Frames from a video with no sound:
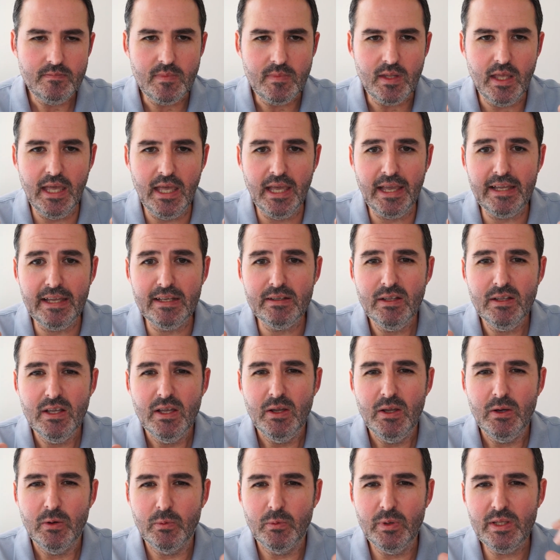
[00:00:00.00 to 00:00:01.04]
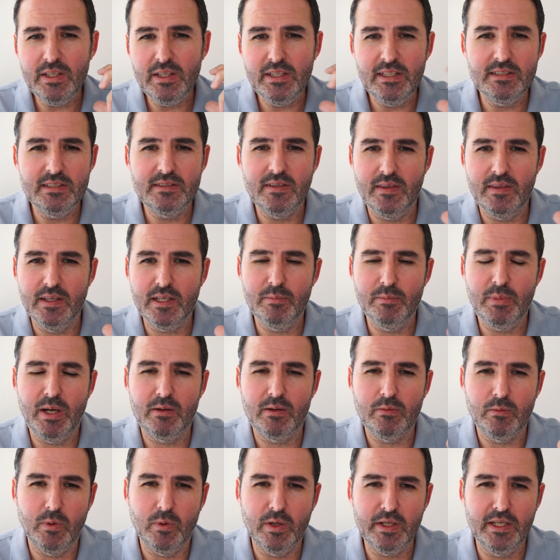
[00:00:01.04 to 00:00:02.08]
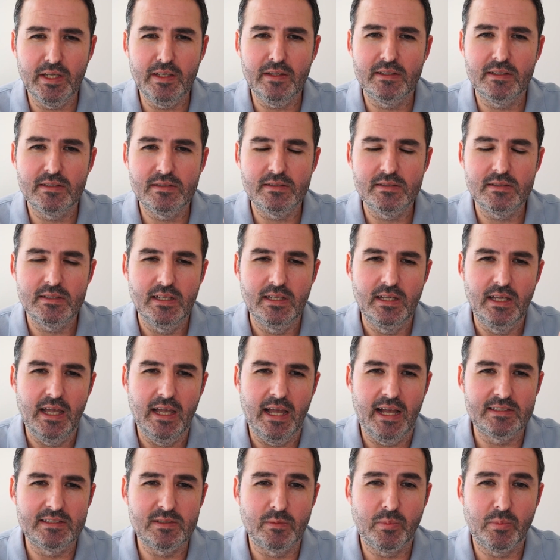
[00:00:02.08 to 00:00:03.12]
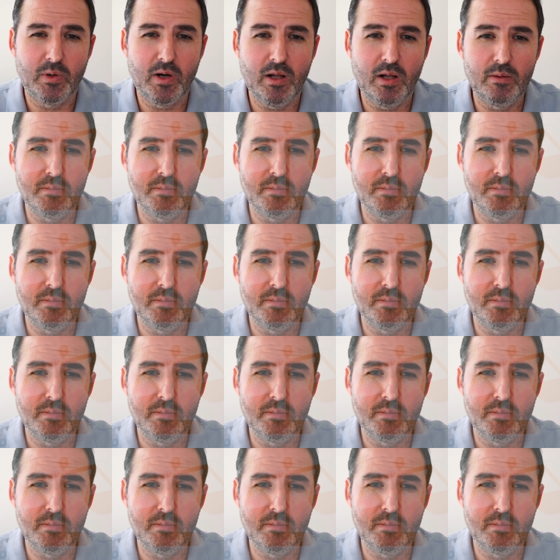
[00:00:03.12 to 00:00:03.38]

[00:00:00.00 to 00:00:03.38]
And really you need to think about working this as a problem on